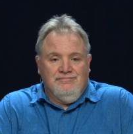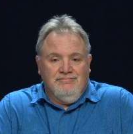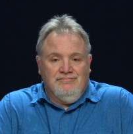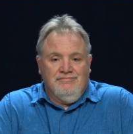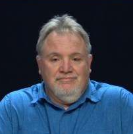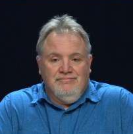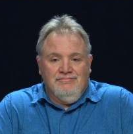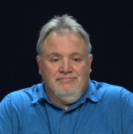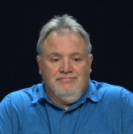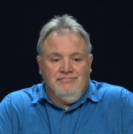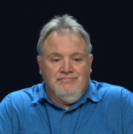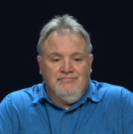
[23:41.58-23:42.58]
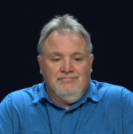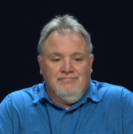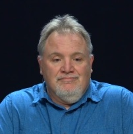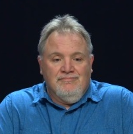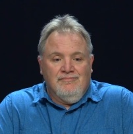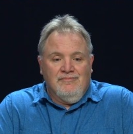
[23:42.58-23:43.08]

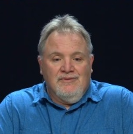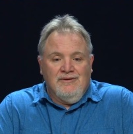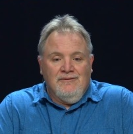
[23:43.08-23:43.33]
(no one is talking)